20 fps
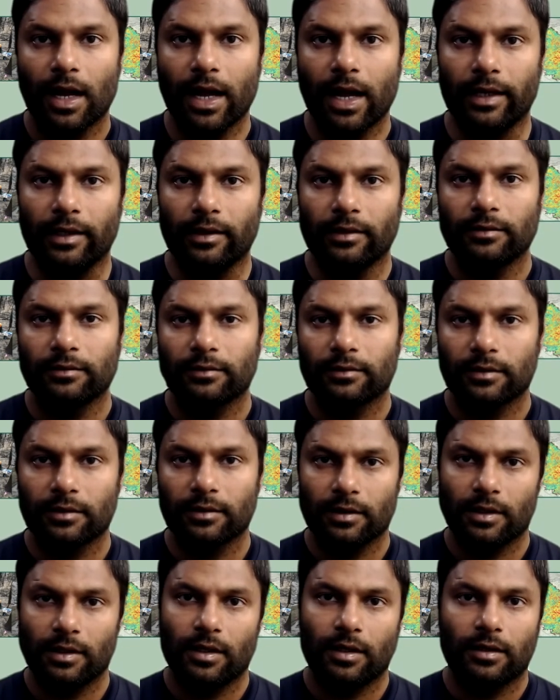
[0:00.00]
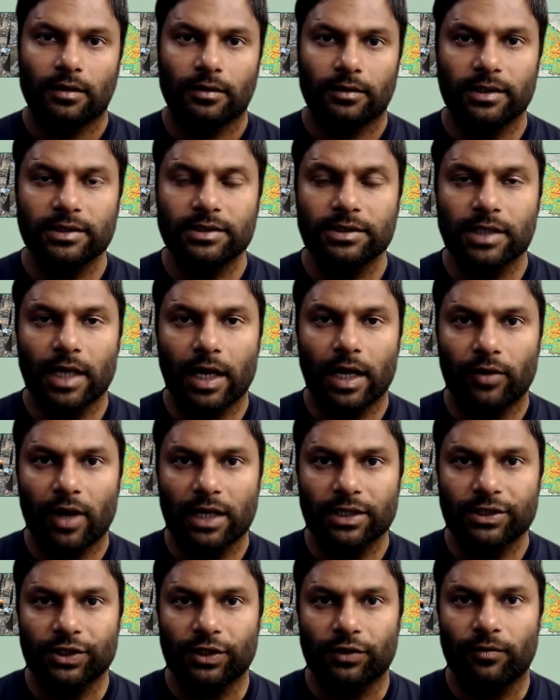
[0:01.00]
Hi, this is
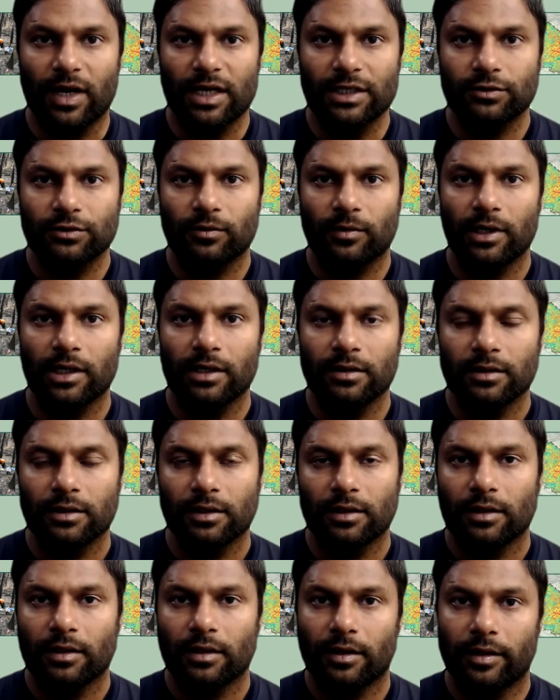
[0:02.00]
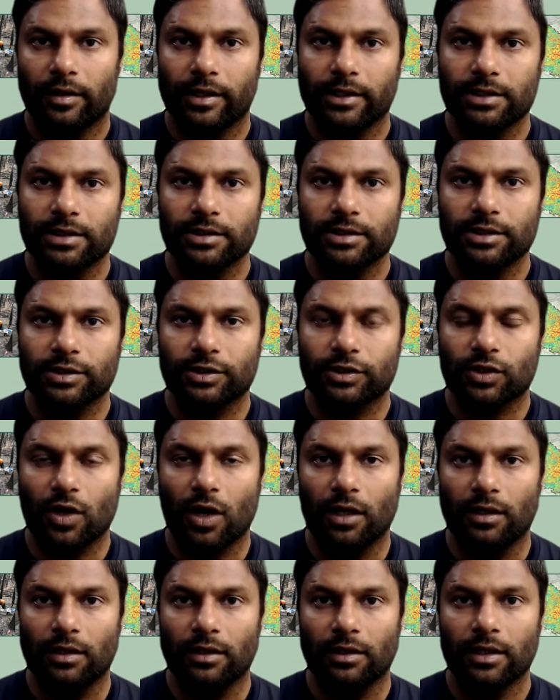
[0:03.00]
Anurag Srivastava, research
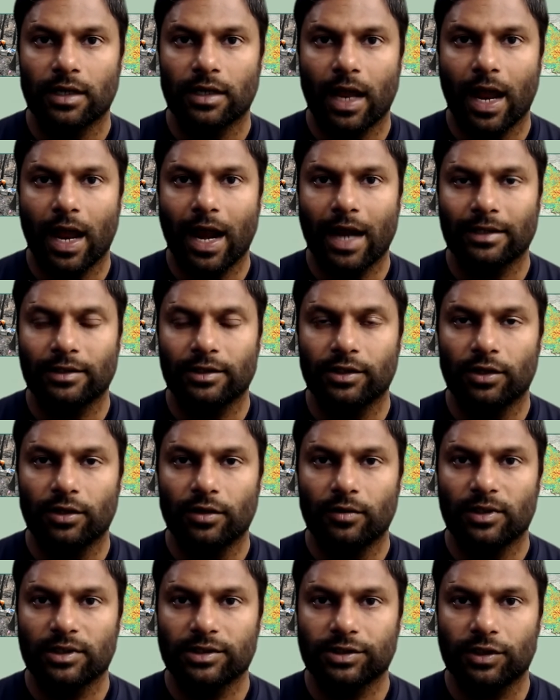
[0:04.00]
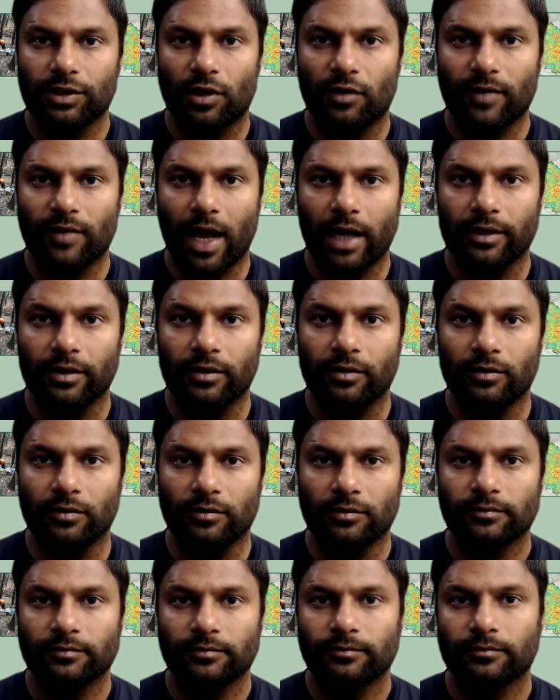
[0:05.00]
scholar at the University of
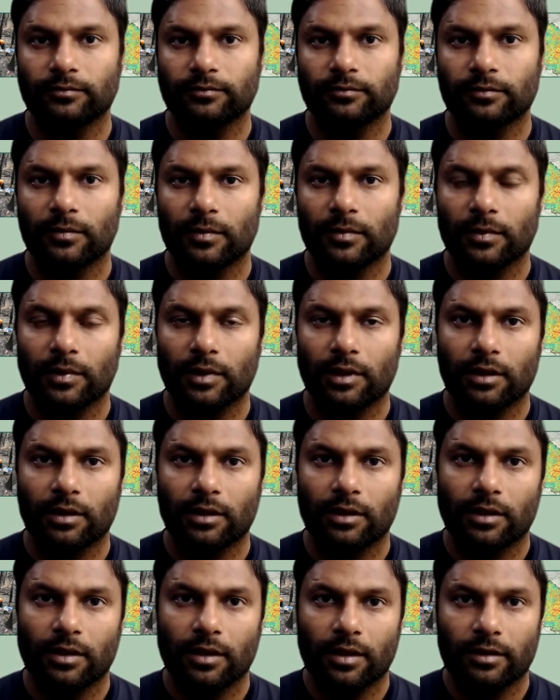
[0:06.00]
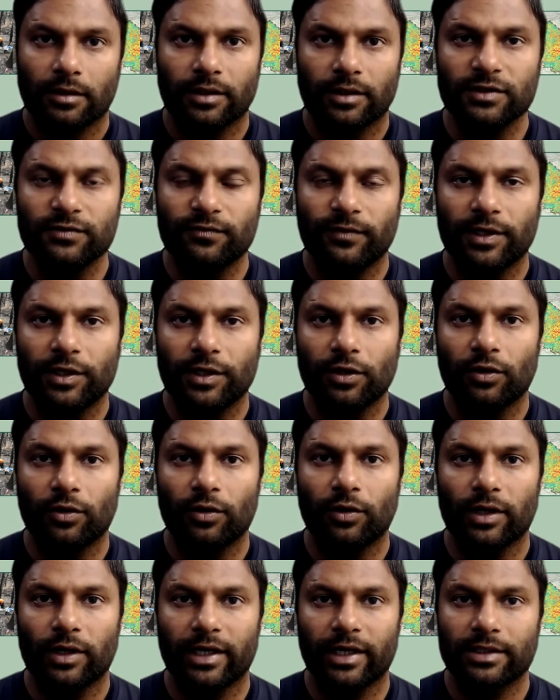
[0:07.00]
Idaho. This
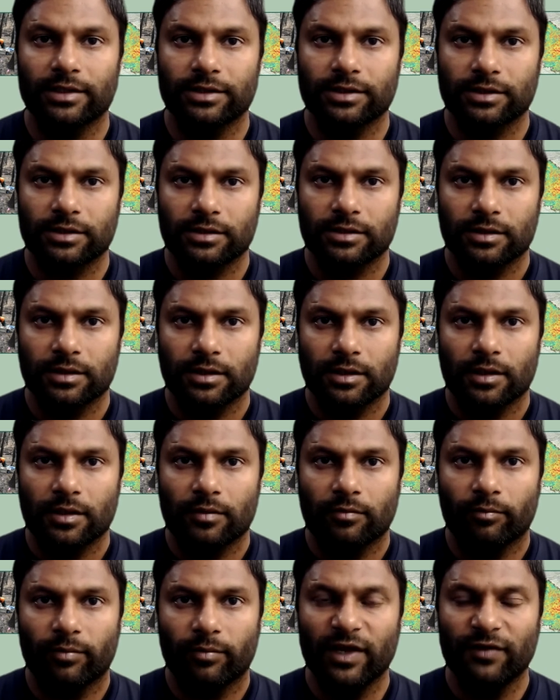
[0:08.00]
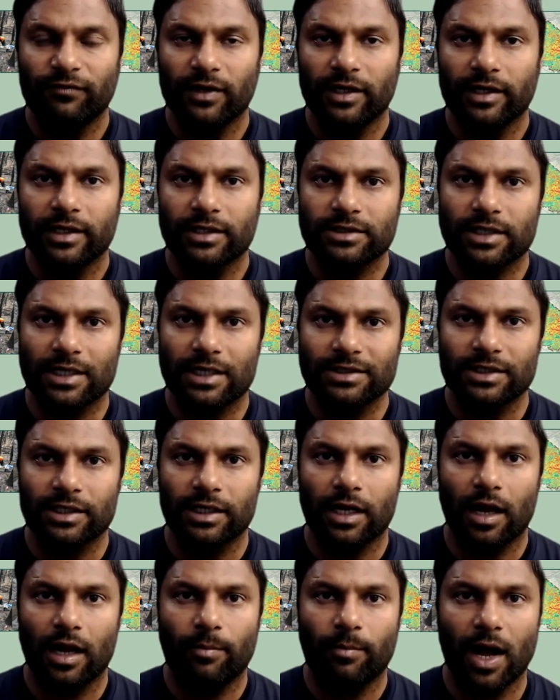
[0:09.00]
video is briefly
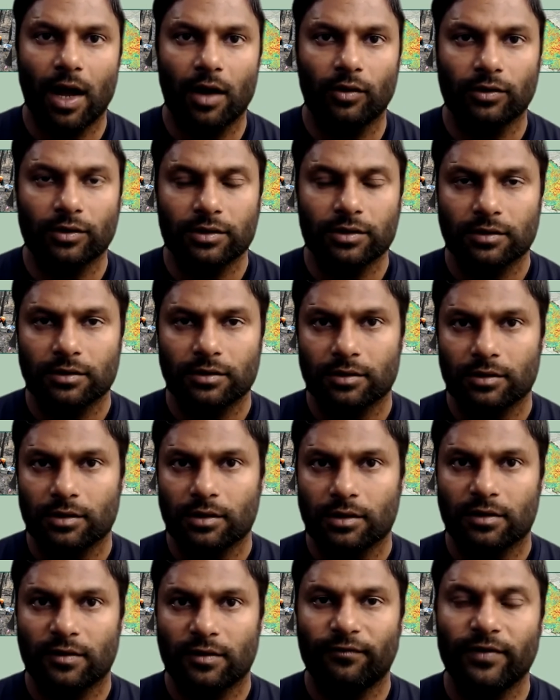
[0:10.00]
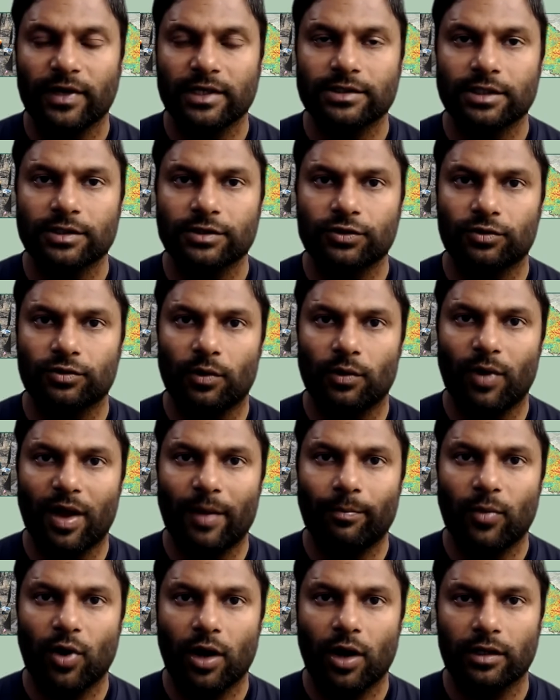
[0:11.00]
discussing about the fixes to the
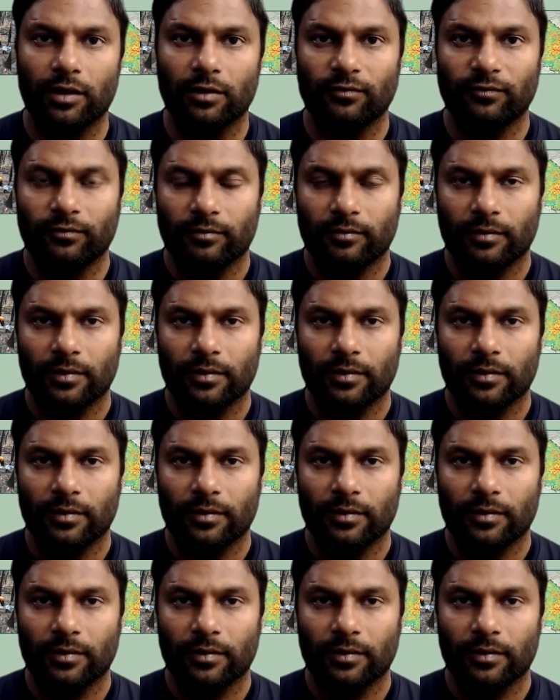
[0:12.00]
WEPP model